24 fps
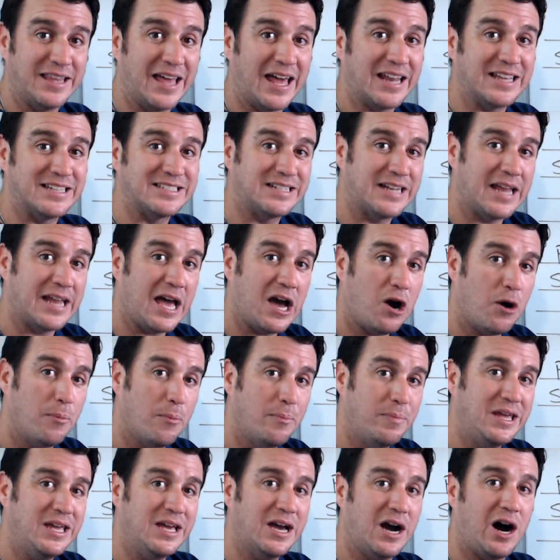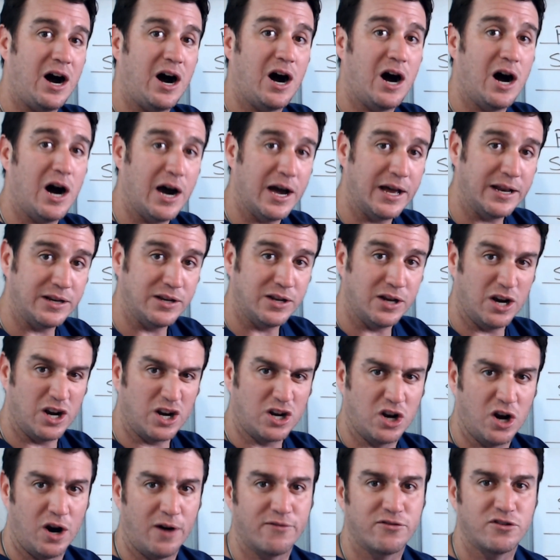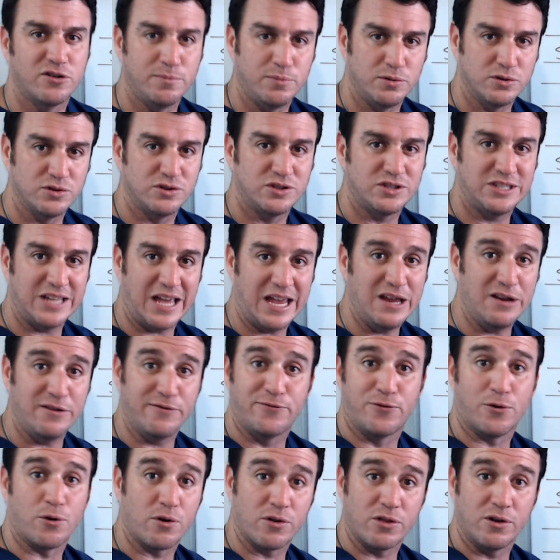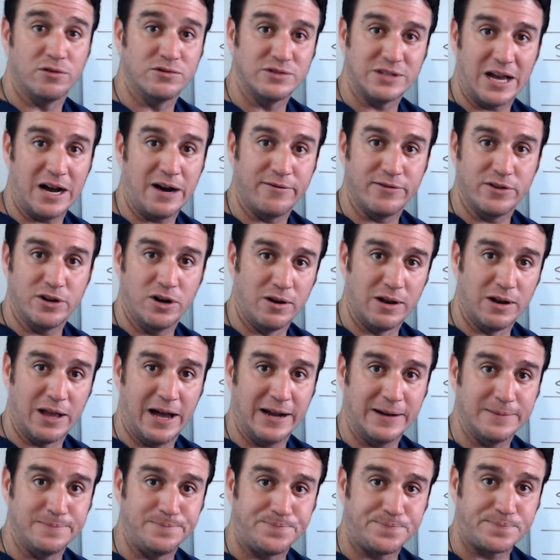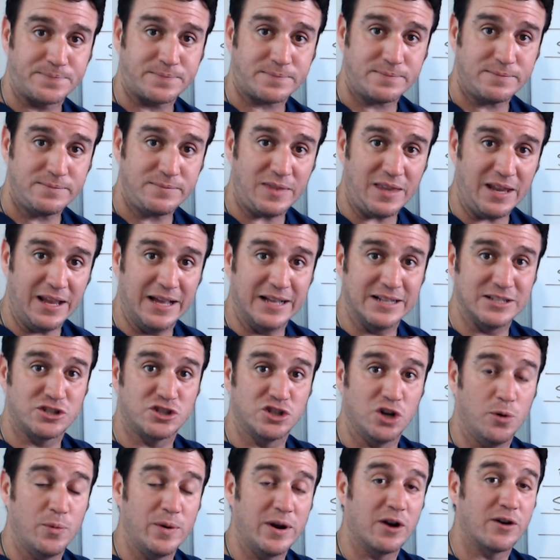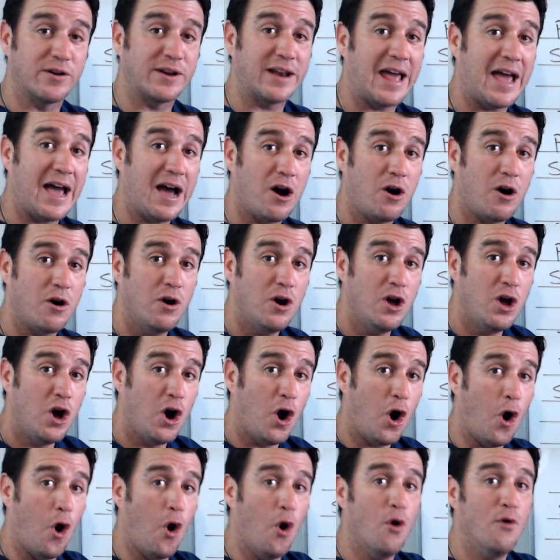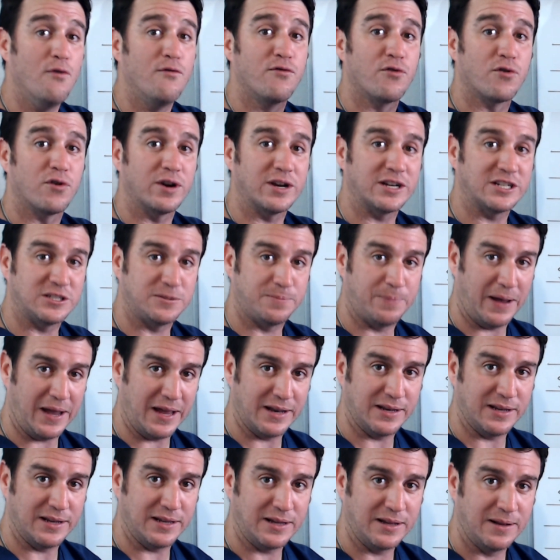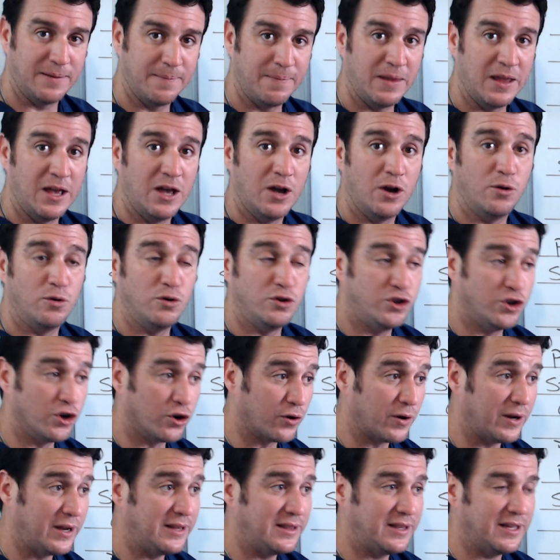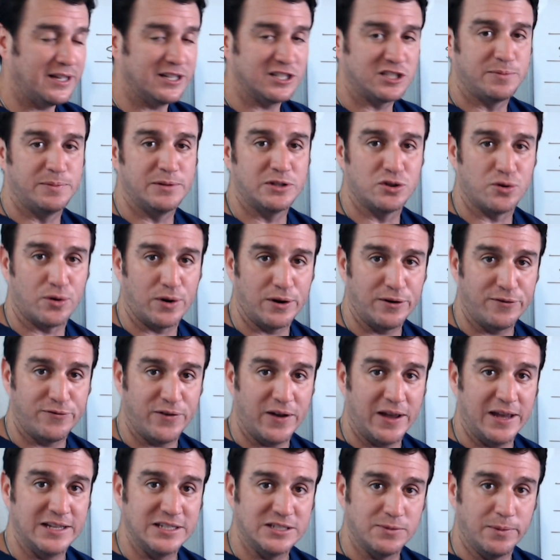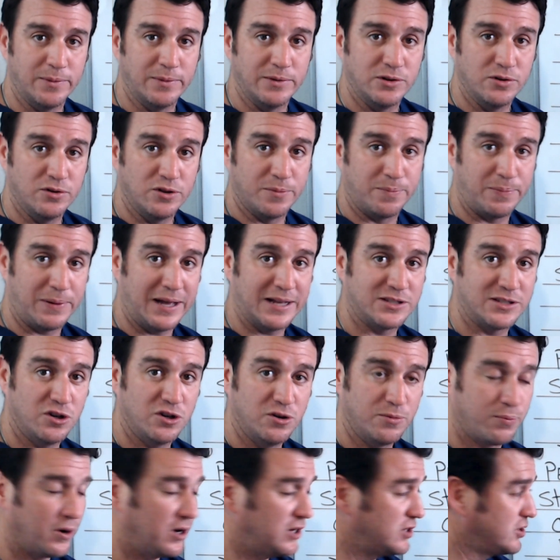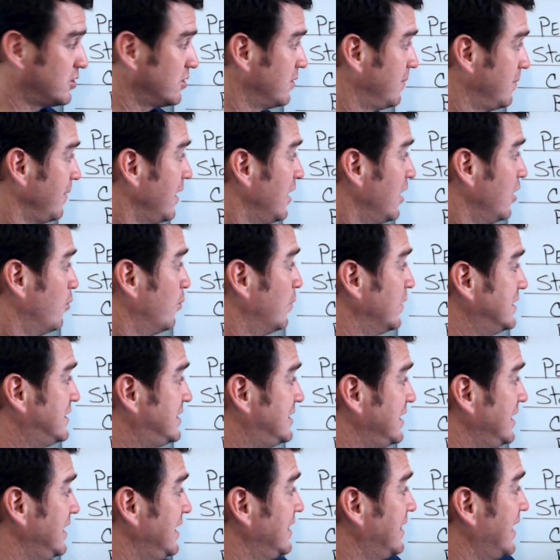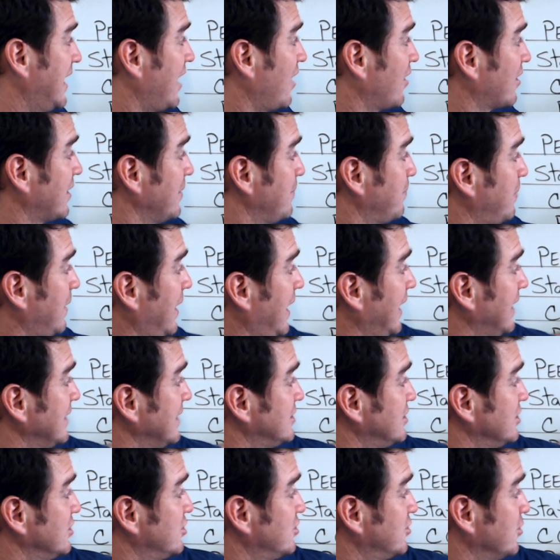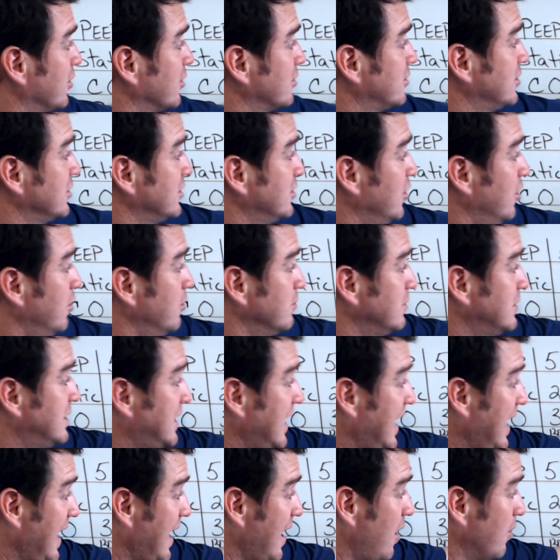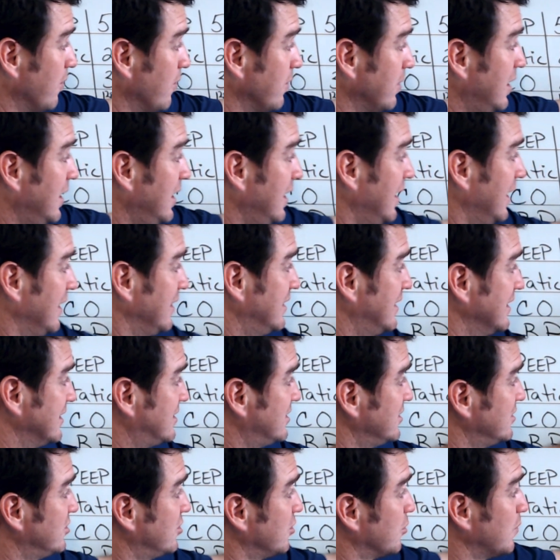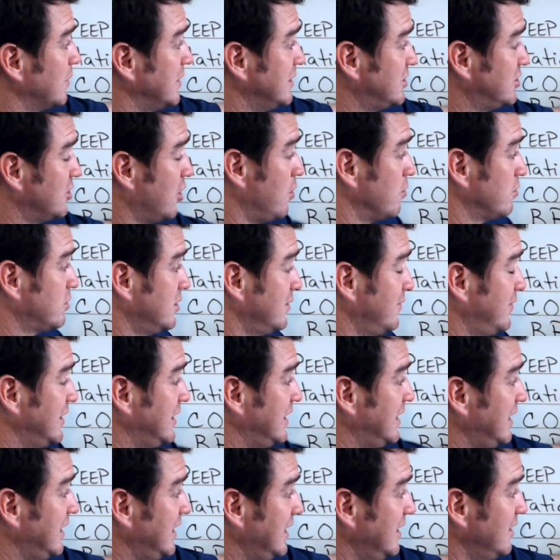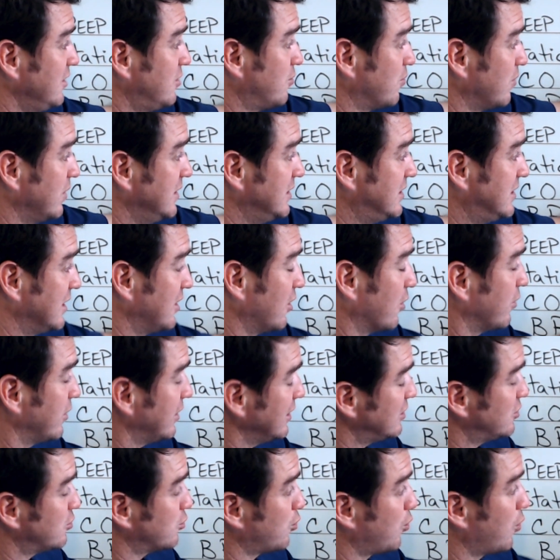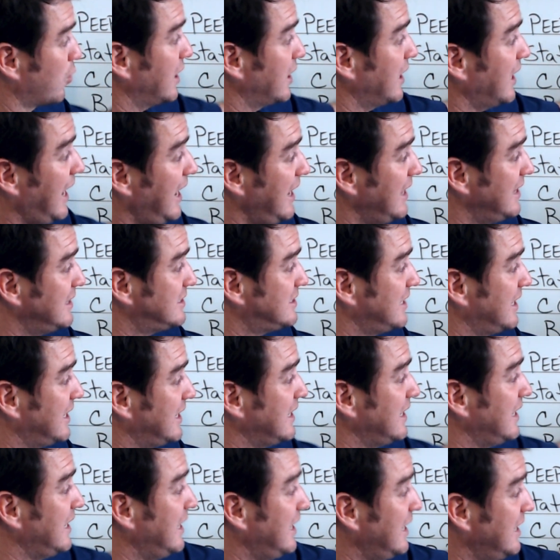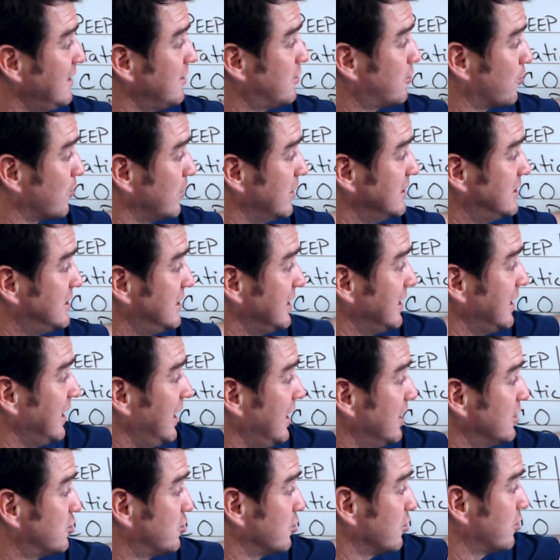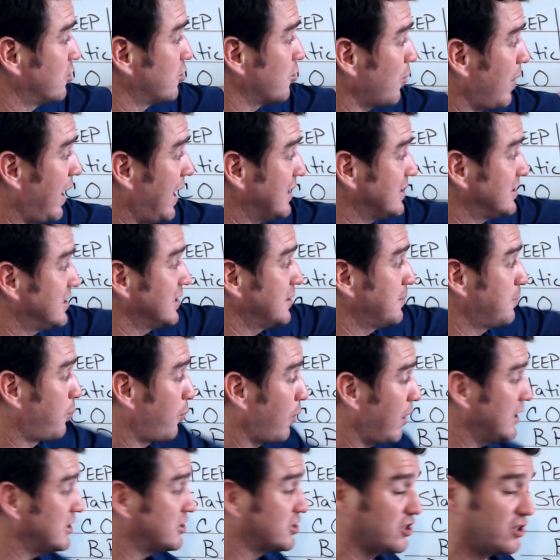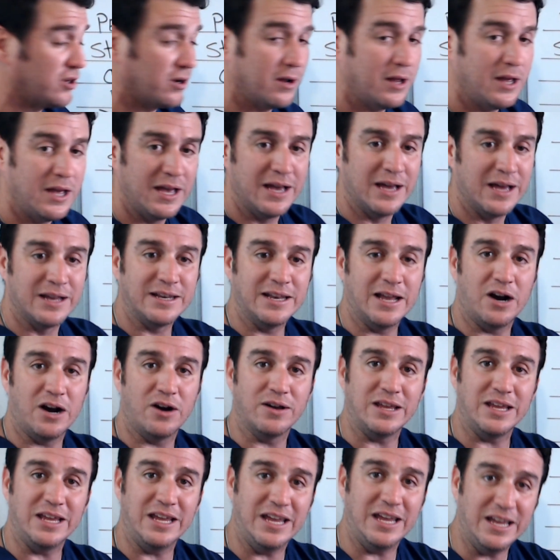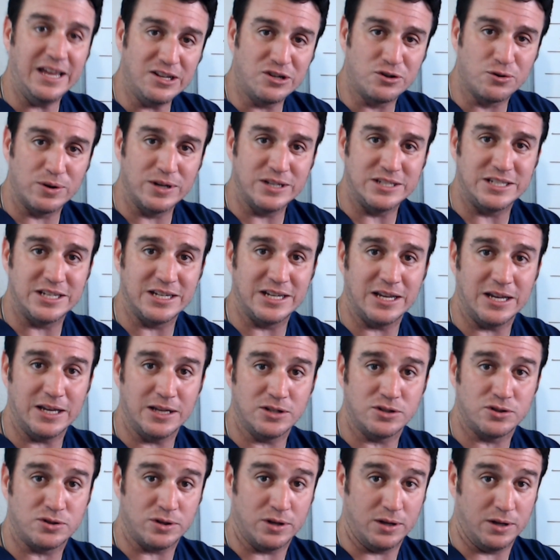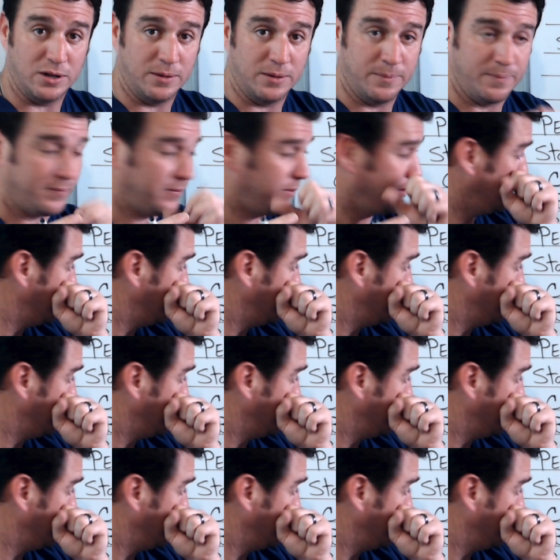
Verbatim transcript: that is now beyond a comfortable state for those alveoli. And so we are now overexpanding during the inspiratory phase. And when we do the plateau pressure, we see that our compliances start to go down. This is the result of it increasing, or this creates an increasing intrathoracic pressure. Now, increasing in-